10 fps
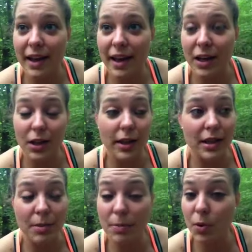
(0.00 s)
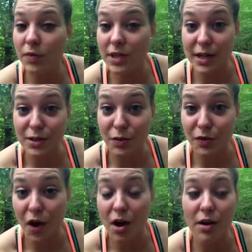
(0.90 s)
and, and the people who've done it so
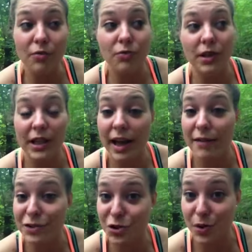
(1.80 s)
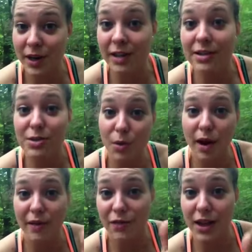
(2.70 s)
far really have enjoyed it, so
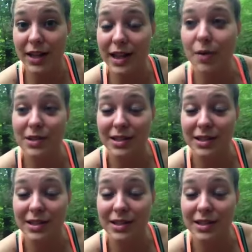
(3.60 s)
I feel like that was